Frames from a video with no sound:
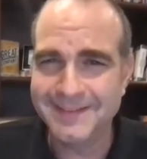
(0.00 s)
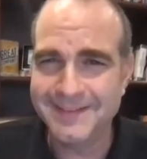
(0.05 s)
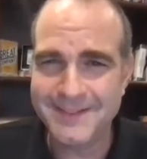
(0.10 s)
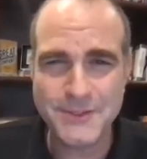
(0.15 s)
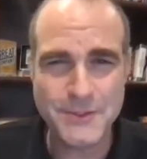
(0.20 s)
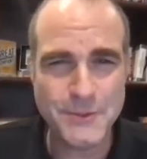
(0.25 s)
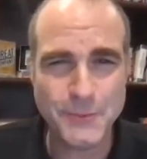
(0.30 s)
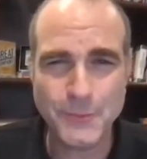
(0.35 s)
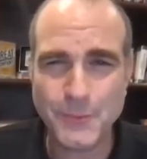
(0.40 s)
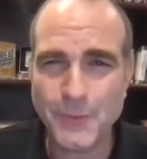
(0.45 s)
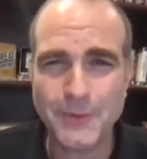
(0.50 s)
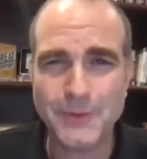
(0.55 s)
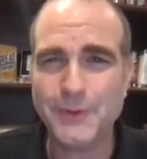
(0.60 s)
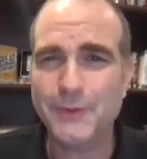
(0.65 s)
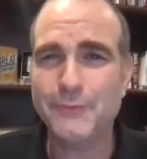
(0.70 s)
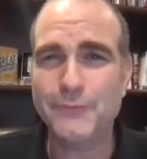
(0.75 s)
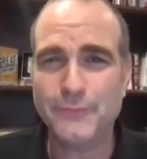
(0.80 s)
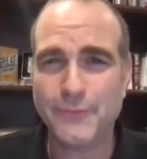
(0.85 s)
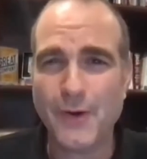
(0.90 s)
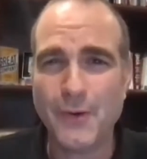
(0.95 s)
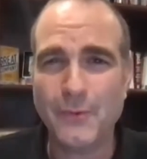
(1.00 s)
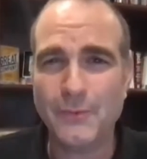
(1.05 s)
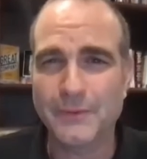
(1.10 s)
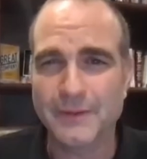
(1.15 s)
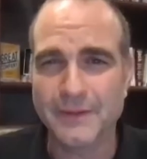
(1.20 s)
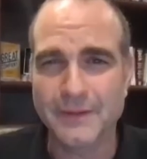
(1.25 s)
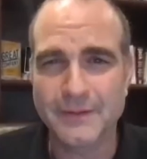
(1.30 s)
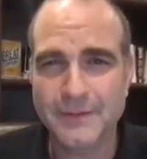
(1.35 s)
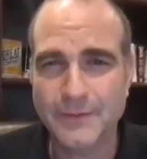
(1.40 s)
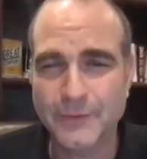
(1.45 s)
You won't go
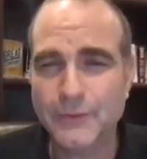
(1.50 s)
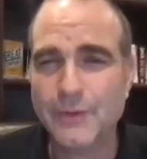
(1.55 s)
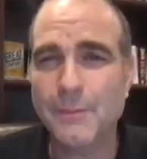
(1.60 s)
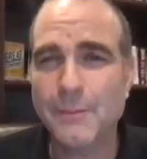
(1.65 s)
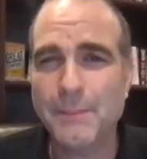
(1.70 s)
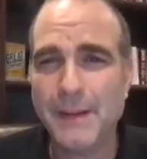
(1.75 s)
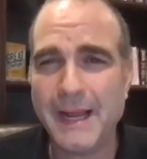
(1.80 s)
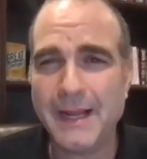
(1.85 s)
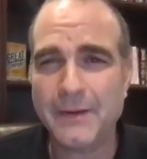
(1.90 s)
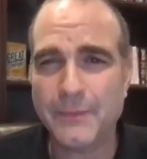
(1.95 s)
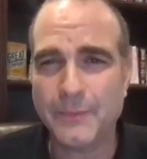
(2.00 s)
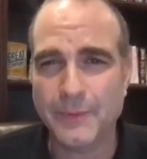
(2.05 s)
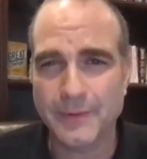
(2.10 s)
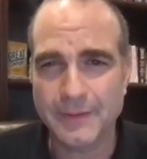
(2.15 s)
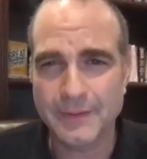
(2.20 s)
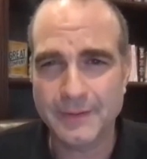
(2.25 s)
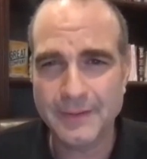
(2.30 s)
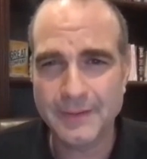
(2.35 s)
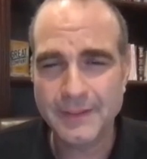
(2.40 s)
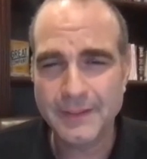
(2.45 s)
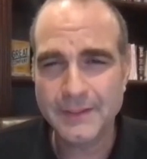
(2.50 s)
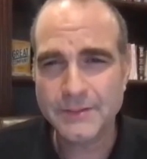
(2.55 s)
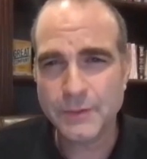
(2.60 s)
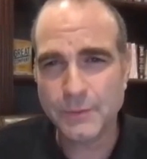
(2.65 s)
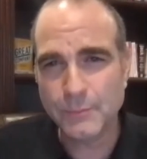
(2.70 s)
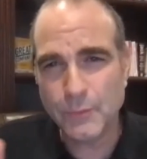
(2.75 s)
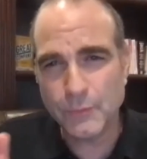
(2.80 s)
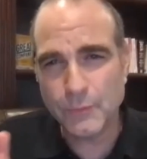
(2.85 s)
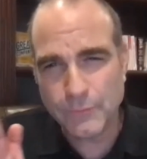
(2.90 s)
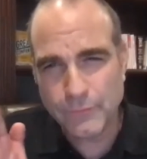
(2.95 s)
forward. You go backward. So
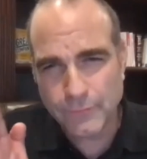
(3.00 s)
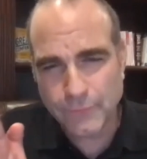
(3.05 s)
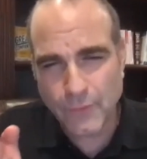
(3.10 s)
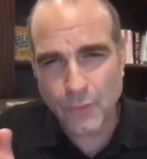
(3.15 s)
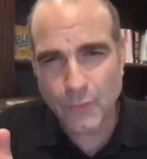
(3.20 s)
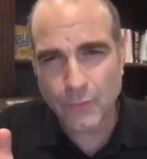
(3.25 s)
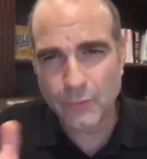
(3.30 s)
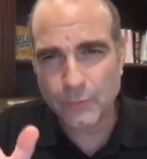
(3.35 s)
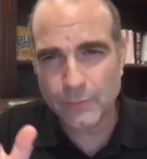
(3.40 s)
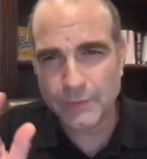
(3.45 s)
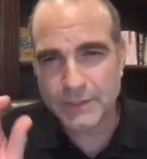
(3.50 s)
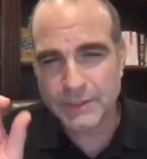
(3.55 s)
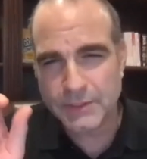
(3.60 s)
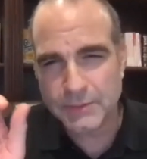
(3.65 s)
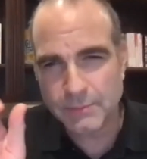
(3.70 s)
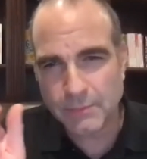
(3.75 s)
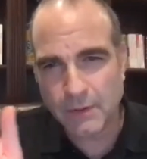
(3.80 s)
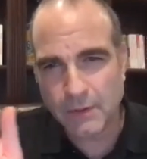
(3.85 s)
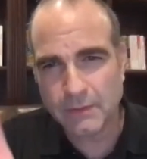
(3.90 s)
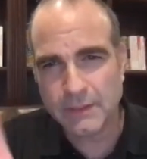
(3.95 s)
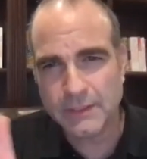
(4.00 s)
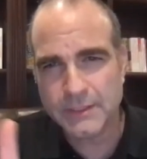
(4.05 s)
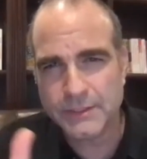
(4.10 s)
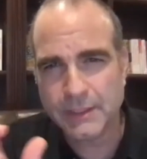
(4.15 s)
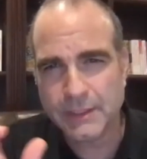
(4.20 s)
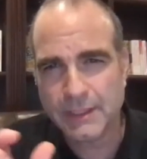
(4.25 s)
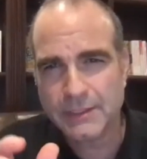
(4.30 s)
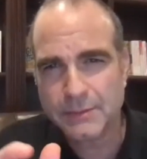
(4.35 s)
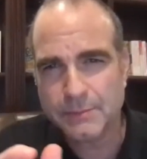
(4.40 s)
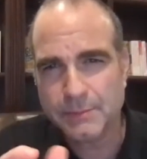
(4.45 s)
move forward with small
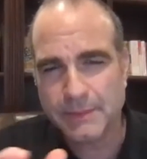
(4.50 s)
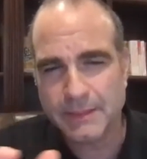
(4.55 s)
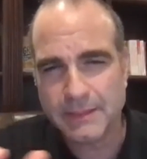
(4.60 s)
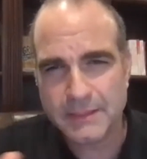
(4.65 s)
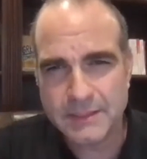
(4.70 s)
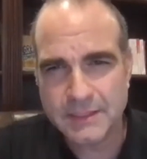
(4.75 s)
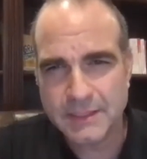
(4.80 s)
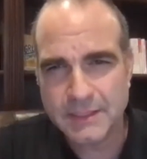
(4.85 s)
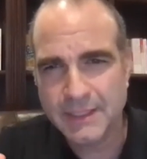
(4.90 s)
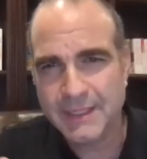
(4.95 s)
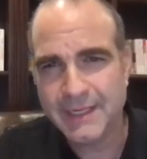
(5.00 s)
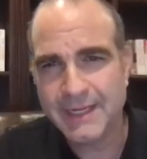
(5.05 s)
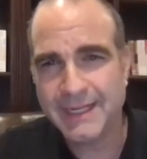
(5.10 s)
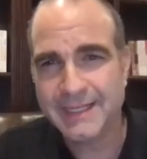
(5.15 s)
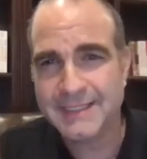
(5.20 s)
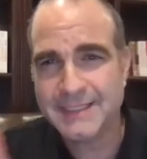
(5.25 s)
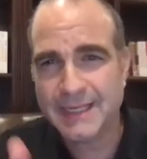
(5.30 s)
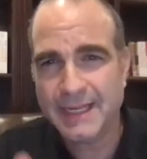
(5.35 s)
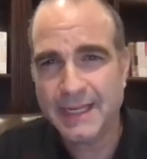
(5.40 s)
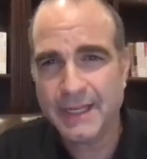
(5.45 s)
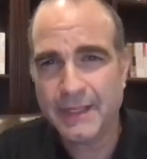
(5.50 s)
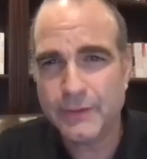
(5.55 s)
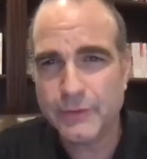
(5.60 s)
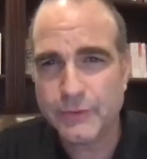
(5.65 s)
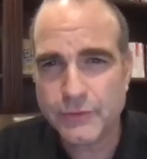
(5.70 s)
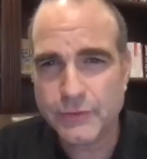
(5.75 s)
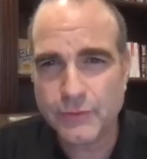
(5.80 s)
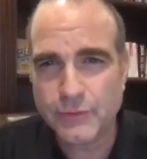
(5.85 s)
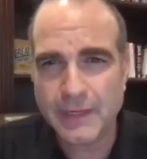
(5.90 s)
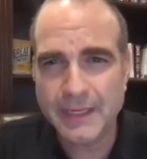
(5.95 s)
adjustments and stay in your
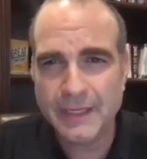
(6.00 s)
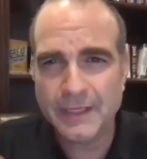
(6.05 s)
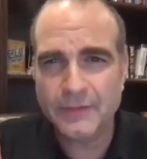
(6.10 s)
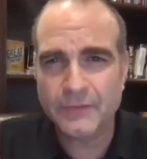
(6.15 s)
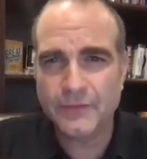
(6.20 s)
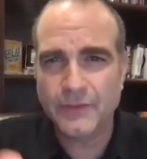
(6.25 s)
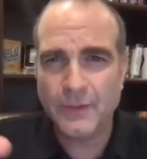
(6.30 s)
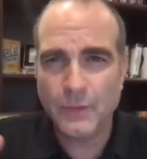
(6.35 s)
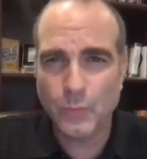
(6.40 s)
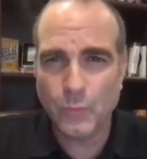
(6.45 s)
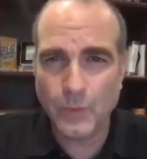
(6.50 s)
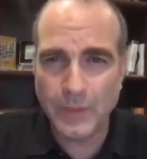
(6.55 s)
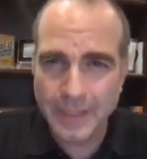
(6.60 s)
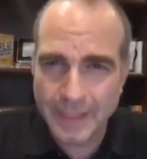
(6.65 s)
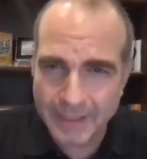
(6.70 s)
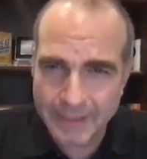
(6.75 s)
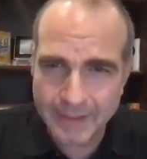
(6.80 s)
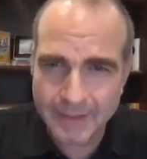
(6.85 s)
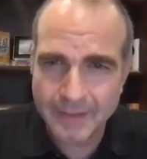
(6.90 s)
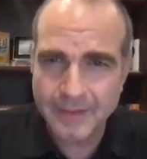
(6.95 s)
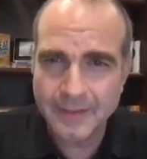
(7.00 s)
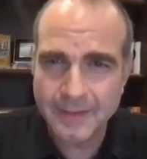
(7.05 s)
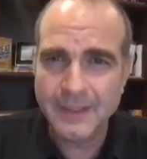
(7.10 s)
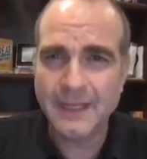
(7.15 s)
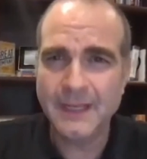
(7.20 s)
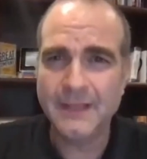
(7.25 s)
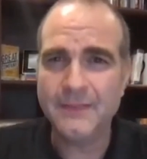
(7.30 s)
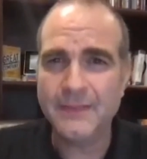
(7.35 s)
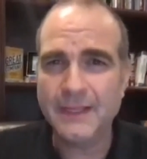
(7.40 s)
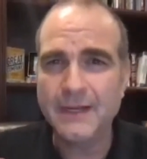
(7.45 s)
strengths, win,
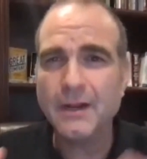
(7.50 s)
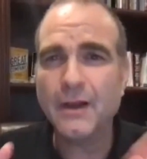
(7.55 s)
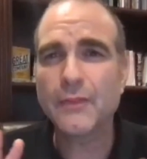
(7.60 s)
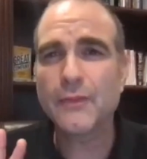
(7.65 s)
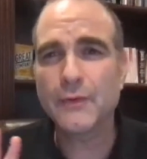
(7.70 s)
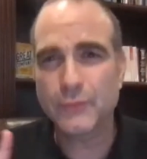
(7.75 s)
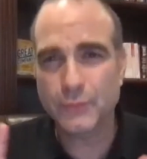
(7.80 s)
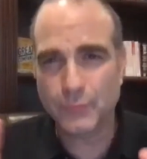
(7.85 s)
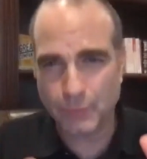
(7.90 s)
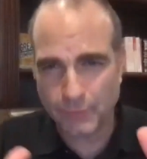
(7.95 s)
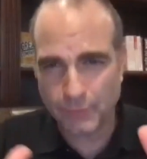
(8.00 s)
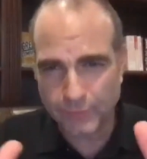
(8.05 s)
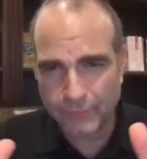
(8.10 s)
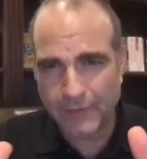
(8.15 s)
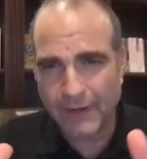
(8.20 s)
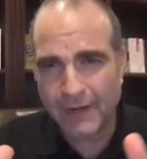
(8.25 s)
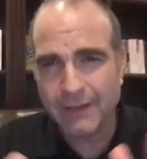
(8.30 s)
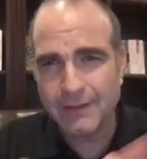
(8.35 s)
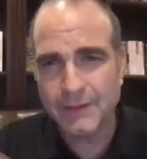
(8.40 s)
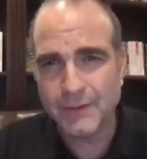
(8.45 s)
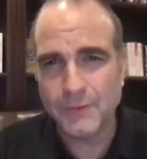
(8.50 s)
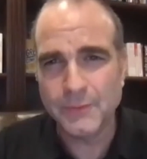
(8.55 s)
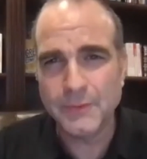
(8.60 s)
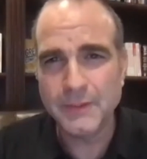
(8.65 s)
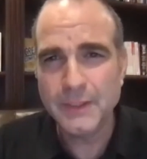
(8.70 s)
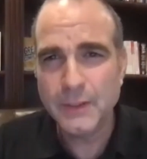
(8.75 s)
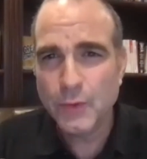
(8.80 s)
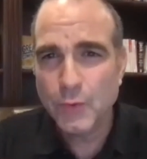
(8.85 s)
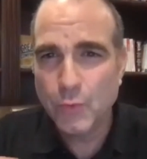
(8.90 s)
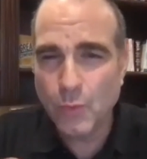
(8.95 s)
and then others will follow
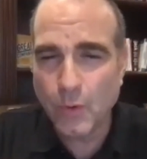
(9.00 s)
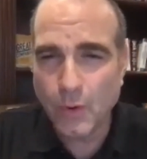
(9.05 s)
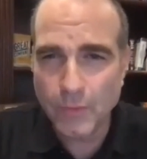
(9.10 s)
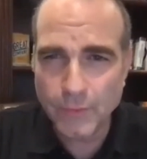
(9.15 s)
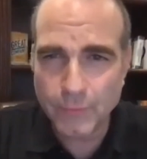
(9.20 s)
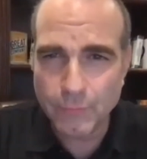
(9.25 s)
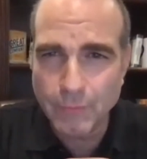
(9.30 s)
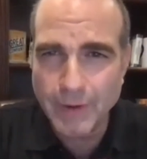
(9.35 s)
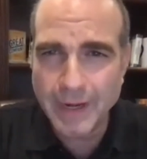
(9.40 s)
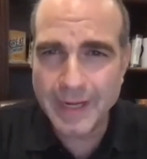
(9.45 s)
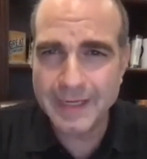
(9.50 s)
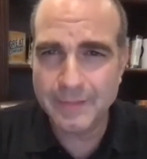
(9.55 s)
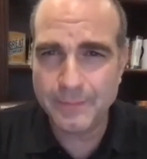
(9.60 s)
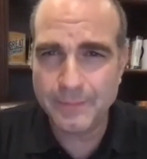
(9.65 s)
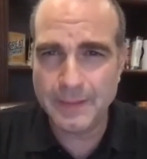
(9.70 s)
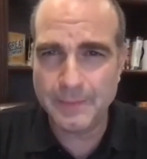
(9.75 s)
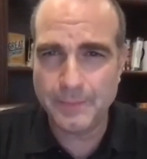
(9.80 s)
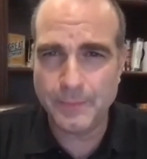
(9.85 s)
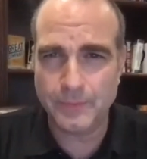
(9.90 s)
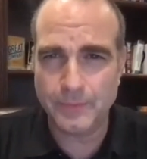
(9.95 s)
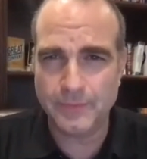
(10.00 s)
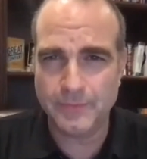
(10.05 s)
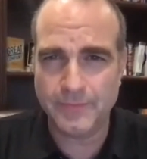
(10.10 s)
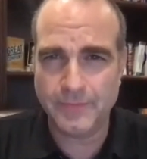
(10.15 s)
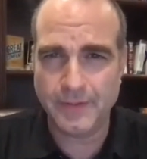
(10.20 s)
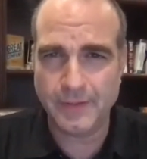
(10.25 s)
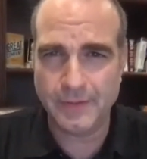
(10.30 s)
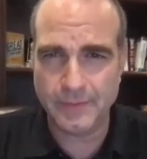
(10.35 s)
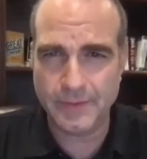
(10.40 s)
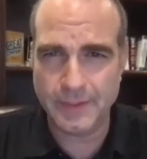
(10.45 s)
who are the right people to
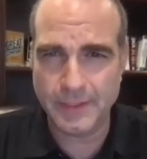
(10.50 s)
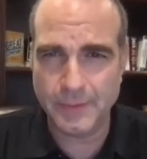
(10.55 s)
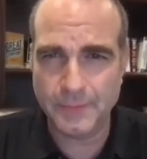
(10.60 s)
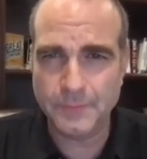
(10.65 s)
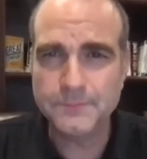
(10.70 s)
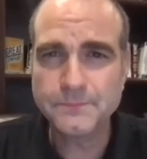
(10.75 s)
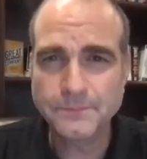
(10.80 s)
follow you.